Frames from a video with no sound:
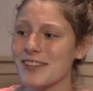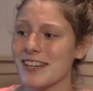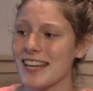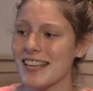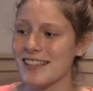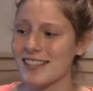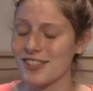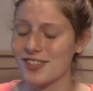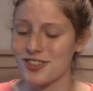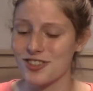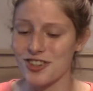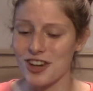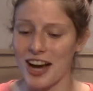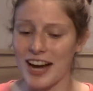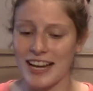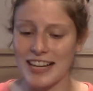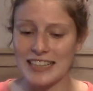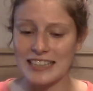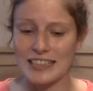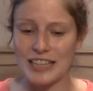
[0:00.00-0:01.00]
in these
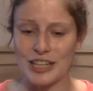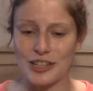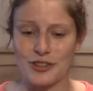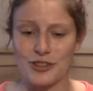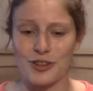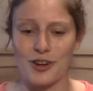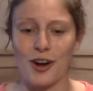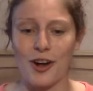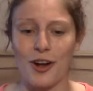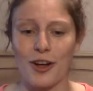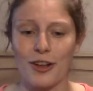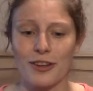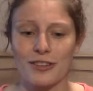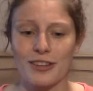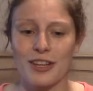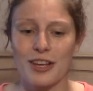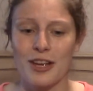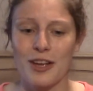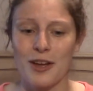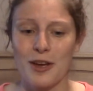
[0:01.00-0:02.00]
giant lecture halls
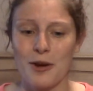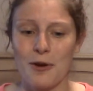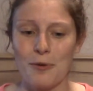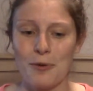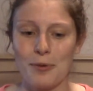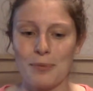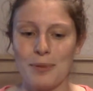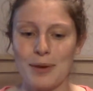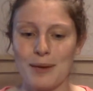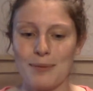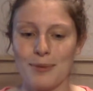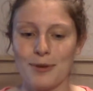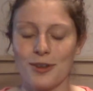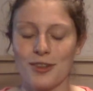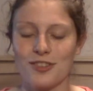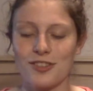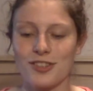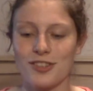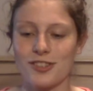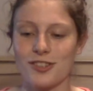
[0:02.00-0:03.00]
with
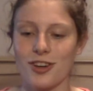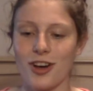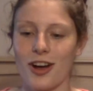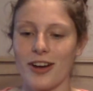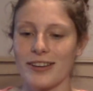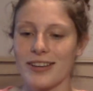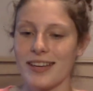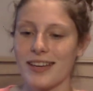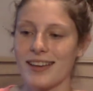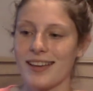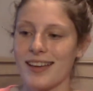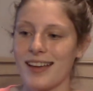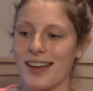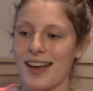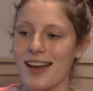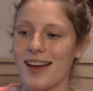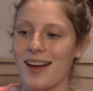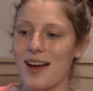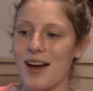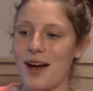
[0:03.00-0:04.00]
people just talking
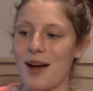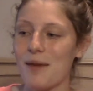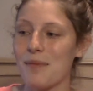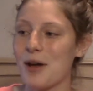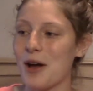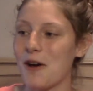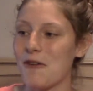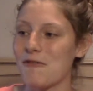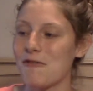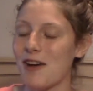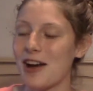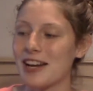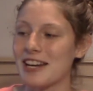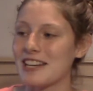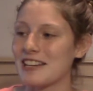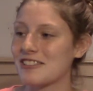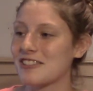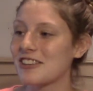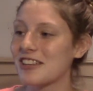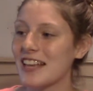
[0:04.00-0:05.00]
about
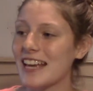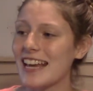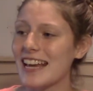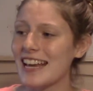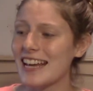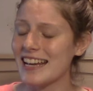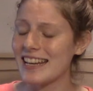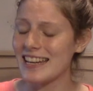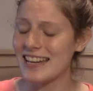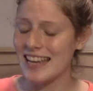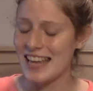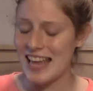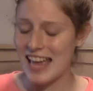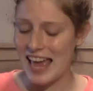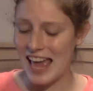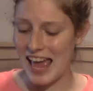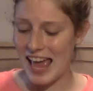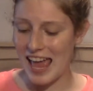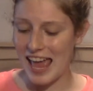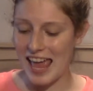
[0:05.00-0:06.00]
financial aid
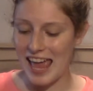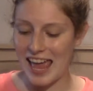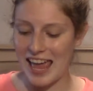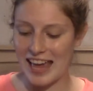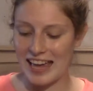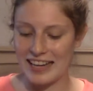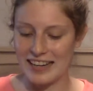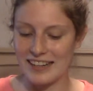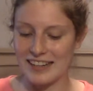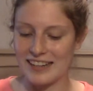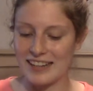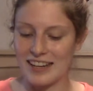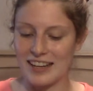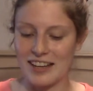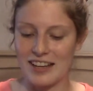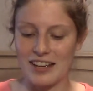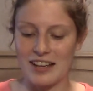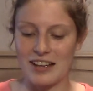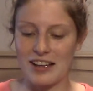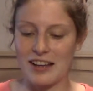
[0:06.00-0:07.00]
and
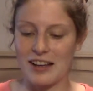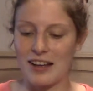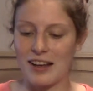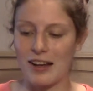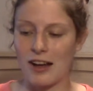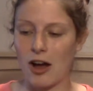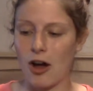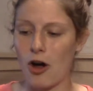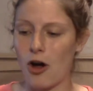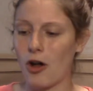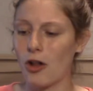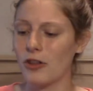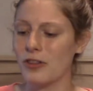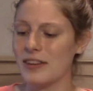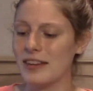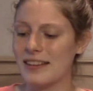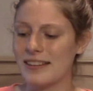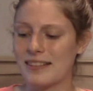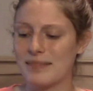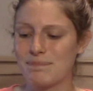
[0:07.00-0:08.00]
all
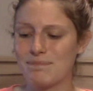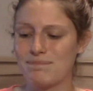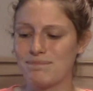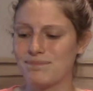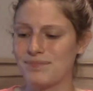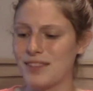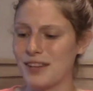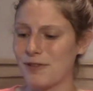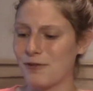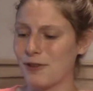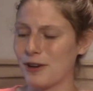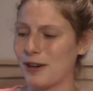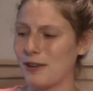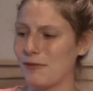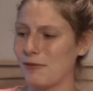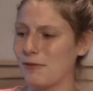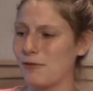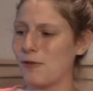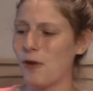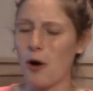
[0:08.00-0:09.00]
these
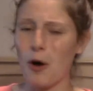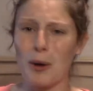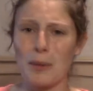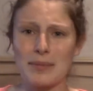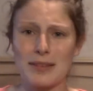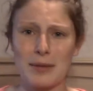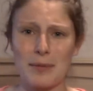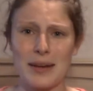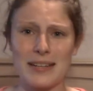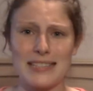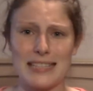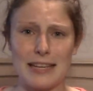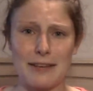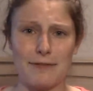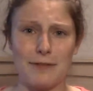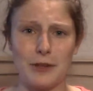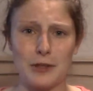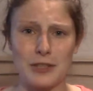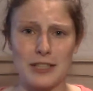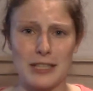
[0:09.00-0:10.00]
different forms that we had to
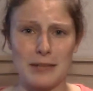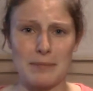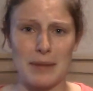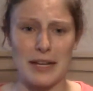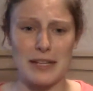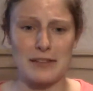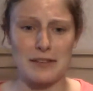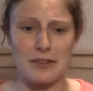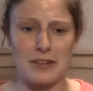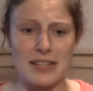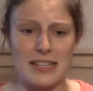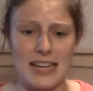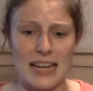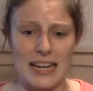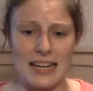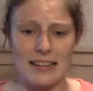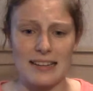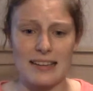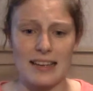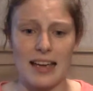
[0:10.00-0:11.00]
get filled in by certain
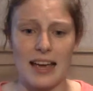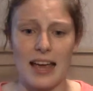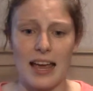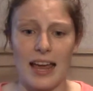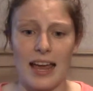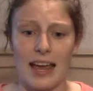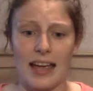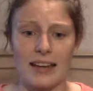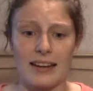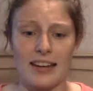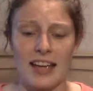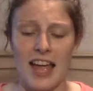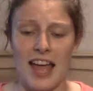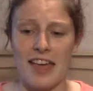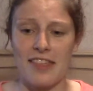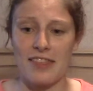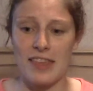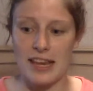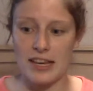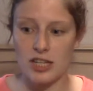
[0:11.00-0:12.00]
dates, and
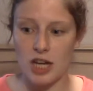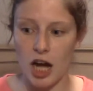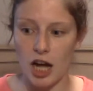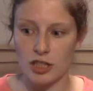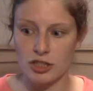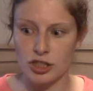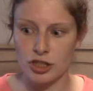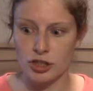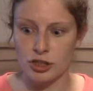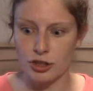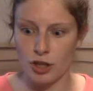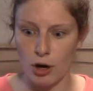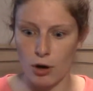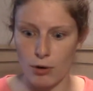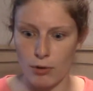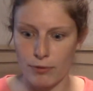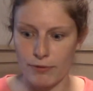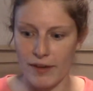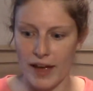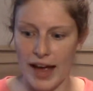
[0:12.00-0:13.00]
they talked
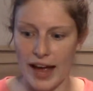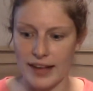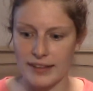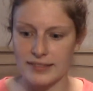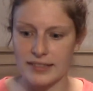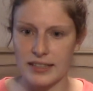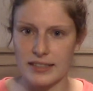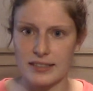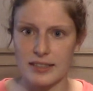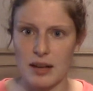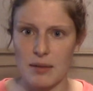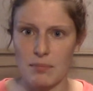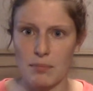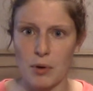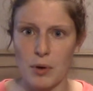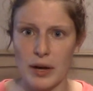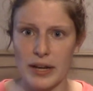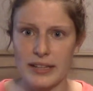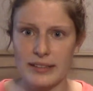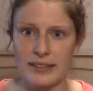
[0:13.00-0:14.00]
so fast at some
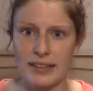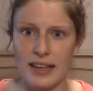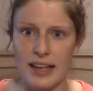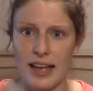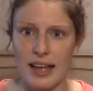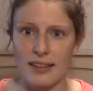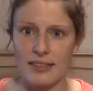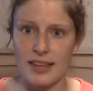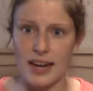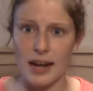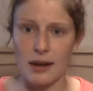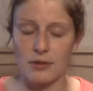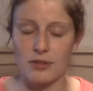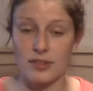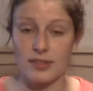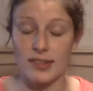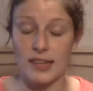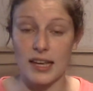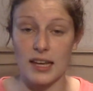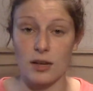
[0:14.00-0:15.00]
points that I was
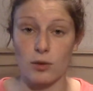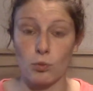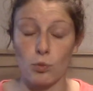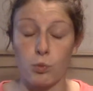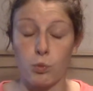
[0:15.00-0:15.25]
just like,